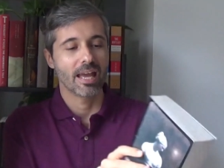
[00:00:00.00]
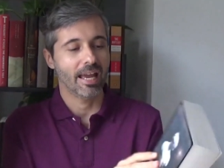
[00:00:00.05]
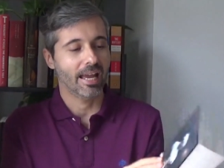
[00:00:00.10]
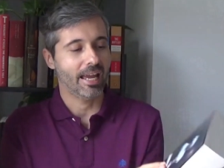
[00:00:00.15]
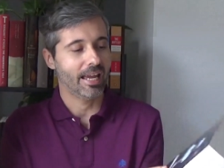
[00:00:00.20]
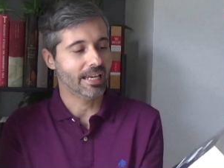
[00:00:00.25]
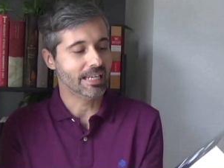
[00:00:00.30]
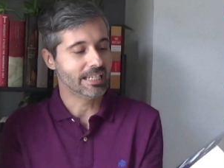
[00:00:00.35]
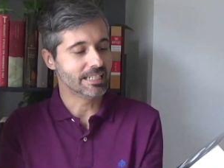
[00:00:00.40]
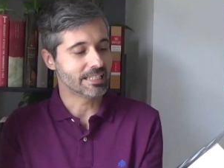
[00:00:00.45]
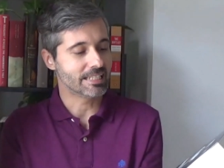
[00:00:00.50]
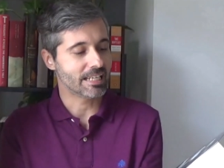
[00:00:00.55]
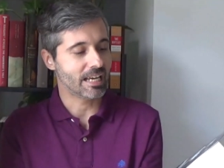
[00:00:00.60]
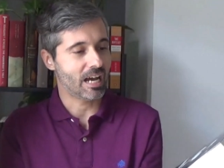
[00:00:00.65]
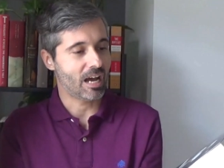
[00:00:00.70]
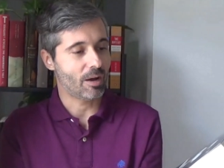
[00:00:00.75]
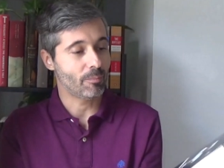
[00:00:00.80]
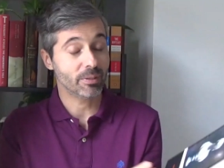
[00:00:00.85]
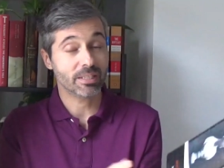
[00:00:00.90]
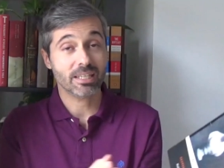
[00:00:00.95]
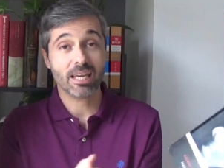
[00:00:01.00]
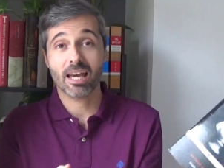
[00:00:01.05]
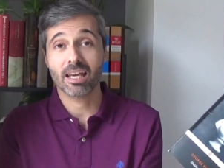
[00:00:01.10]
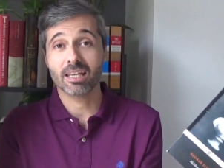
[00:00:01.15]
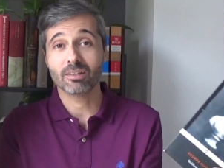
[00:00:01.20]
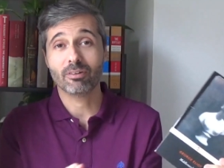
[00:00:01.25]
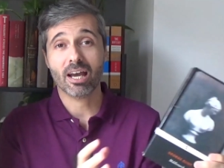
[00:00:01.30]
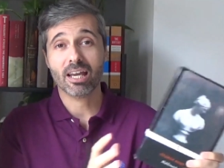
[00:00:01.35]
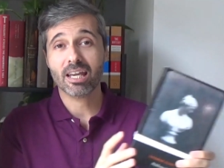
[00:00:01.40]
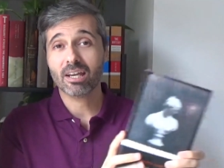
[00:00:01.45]
And but yeah,
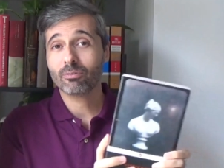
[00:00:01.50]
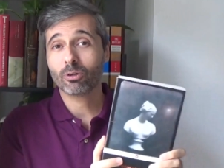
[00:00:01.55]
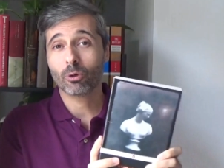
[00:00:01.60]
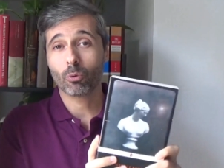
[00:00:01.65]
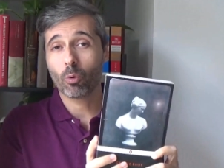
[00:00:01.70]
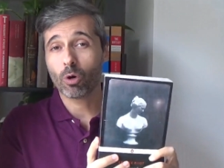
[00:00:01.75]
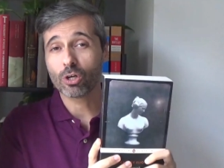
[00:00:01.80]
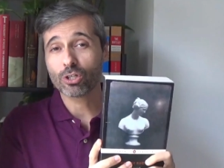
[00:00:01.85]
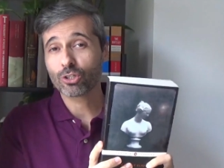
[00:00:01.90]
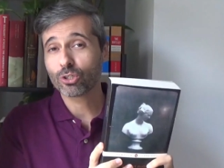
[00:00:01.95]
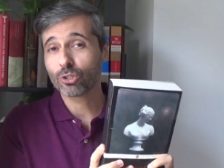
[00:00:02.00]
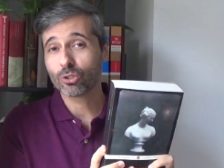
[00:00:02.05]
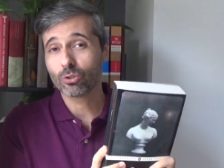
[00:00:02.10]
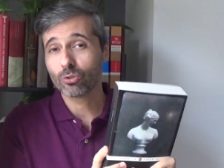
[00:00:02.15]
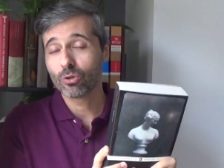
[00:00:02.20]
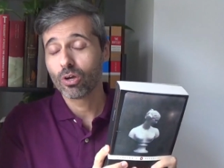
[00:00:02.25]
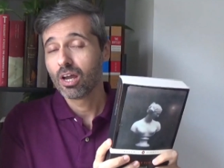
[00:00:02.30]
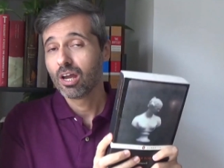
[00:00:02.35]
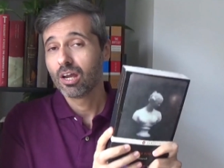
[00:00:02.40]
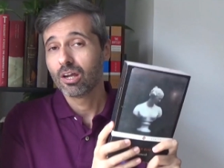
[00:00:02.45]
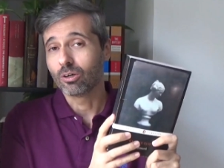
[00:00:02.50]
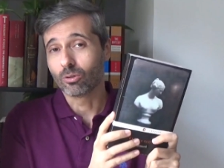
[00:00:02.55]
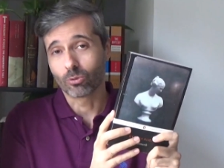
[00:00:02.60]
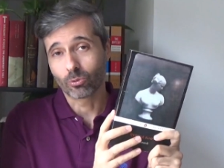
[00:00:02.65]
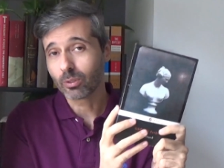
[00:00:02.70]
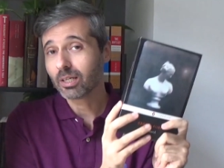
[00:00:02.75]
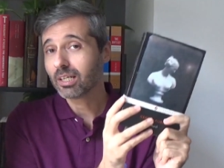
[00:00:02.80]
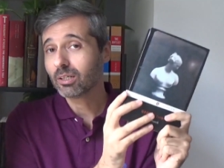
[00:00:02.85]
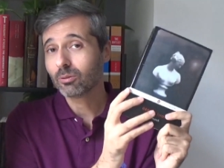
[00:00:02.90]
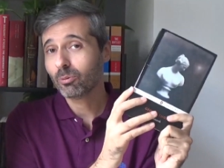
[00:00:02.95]
if I ever want to
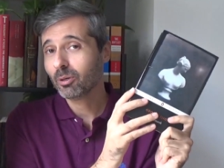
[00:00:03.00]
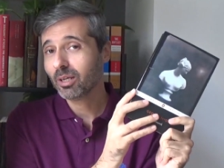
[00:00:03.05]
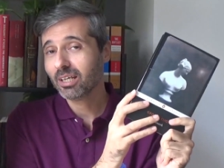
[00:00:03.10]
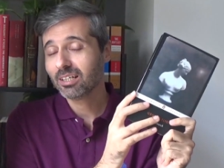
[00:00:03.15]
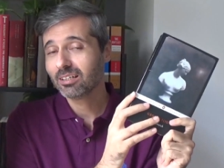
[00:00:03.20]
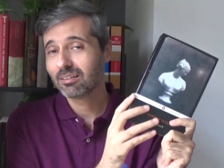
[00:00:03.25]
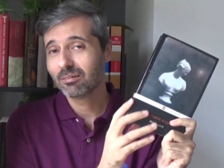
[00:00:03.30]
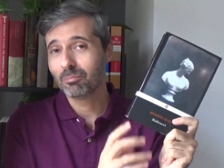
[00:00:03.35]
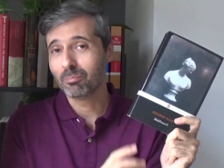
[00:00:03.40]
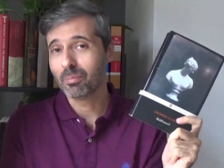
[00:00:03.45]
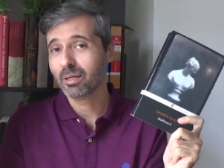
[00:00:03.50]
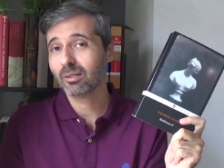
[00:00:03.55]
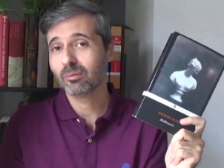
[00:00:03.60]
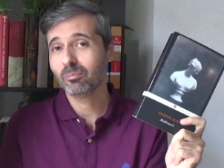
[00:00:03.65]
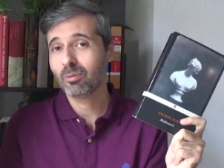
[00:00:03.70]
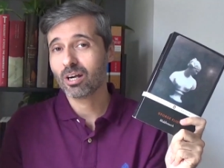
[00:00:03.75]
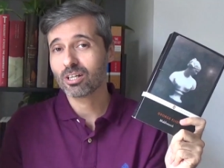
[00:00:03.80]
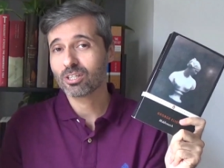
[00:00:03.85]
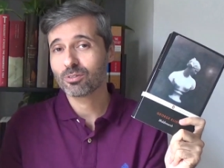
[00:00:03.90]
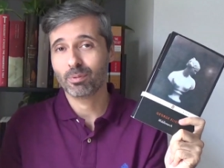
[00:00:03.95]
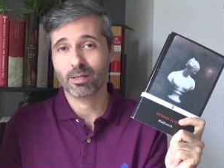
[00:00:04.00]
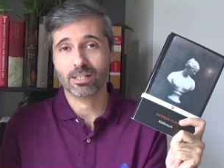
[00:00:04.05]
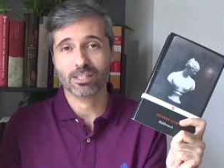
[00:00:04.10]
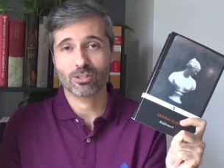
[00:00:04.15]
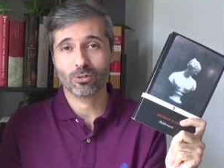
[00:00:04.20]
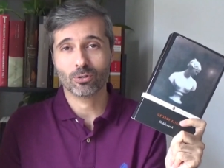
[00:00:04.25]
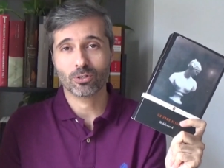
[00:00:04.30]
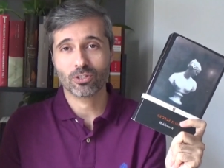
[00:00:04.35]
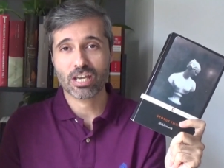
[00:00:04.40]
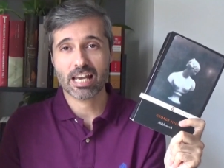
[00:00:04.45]
reread Middlemarch by
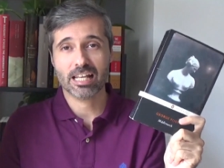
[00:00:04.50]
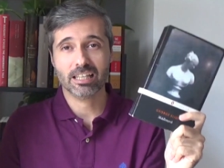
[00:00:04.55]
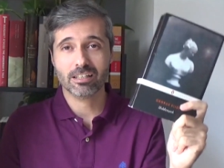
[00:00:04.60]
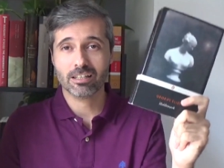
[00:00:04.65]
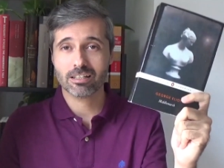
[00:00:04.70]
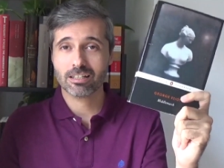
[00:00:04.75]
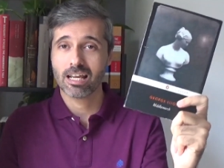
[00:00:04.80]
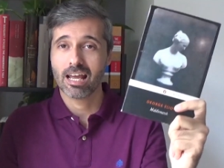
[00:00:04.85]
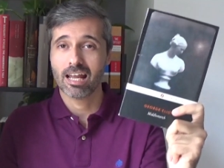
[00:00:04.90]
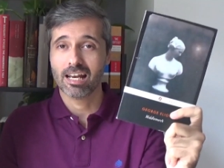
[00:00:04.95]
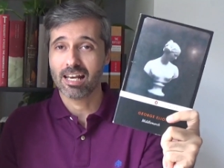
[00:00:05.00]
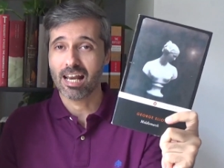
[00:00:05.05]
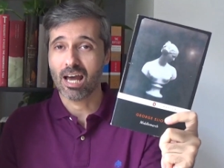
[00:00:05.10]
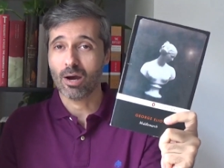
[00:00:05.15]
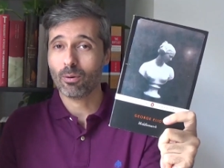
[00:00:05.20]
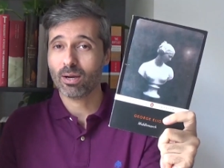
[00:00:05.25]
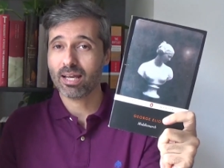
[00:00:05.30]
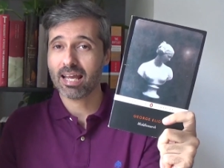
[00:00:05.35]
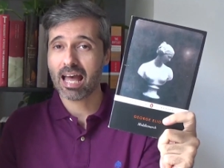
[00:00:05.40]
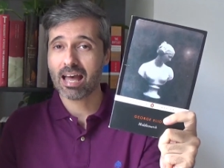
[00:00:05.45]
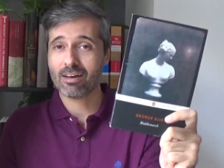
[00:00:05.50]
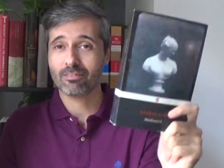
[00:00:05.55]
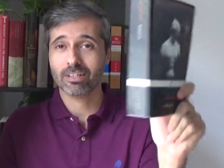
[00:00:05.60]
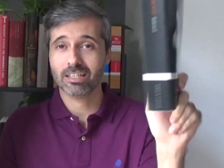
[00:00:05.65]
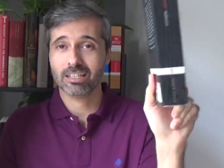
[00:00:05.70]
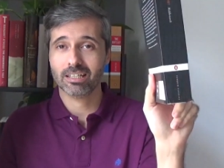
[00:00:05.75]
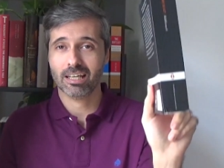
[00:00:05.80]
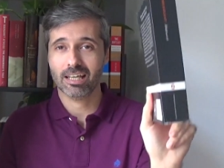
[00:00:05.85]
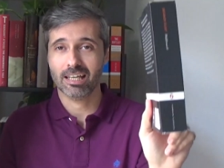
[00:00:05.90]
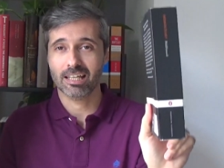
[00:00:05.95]
George Eliot, now I have
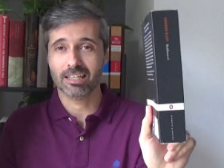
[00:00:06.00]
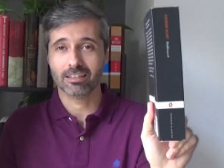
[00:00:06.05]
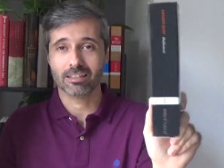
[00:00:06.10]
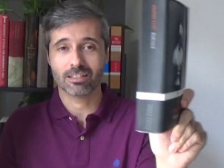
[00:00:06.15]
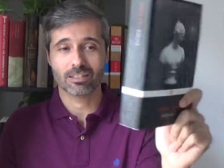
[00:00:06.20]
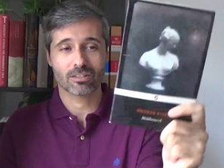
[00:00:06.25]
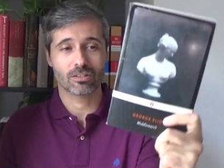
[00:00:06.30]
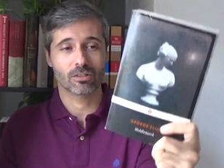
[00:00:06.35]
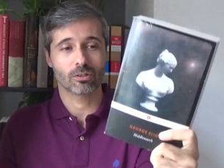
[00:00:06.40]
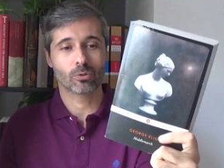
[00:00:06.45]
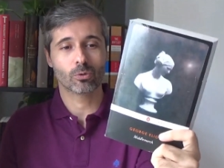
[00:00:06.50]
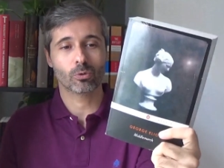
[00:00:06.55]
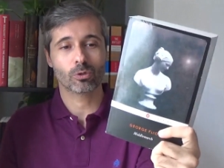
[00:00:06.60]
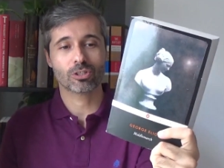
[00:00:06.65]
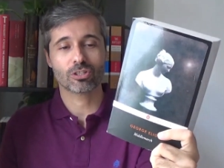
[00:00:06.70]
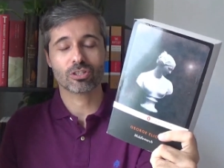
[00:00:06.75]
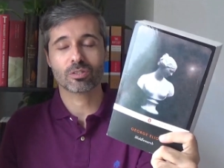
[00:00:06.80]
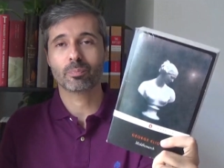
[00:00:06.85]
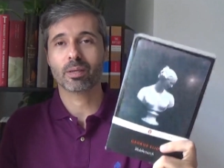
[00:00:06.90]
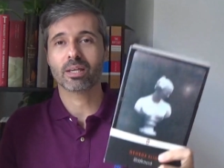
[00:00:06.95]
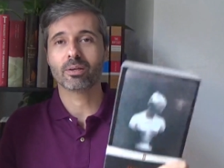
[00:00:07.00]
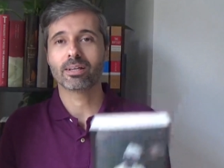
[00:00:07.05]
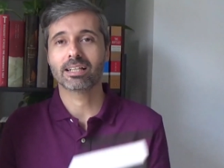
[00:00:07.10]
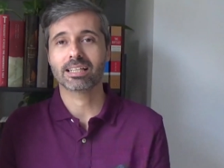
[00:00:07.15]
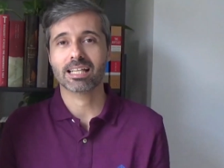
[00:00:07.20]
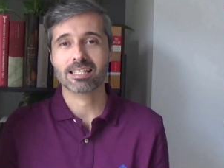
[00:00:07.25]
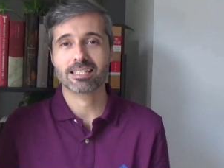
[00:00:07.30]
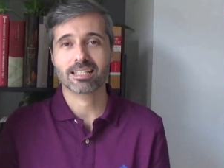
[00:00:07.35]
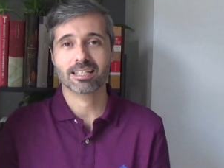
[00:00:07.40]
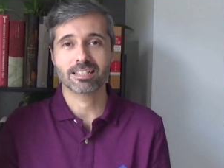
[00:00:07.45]
it in this gorgeous Penguin
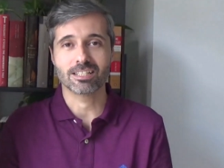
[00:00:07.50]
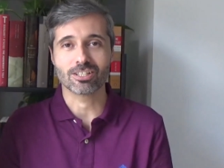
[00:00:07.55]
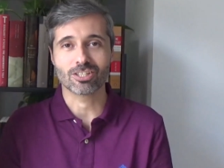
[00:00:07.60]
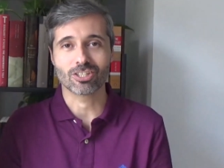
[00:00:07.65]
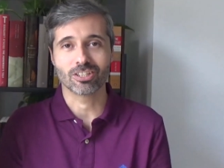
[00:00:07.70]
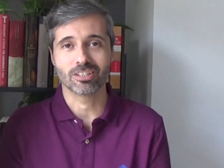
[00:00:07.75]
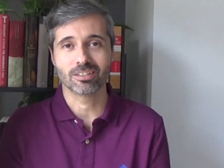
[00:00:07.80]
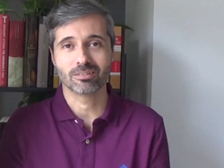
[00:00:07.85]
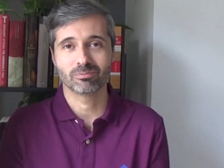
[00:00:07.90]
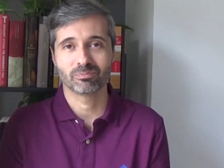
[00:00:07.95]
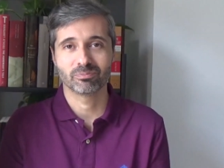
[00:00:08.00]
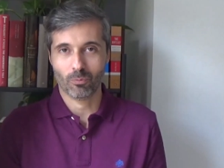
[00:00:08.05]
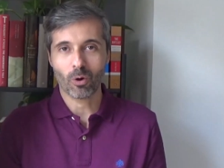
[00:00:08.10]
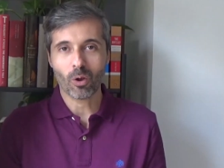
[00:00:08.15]
Classic Edition. We're